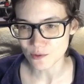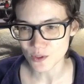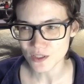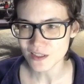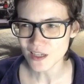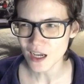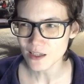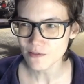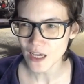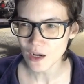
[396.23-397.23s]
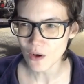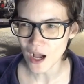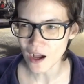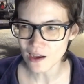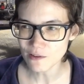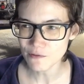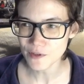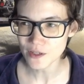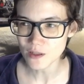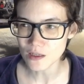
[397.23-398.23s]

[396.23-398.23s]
which is kind of how I feel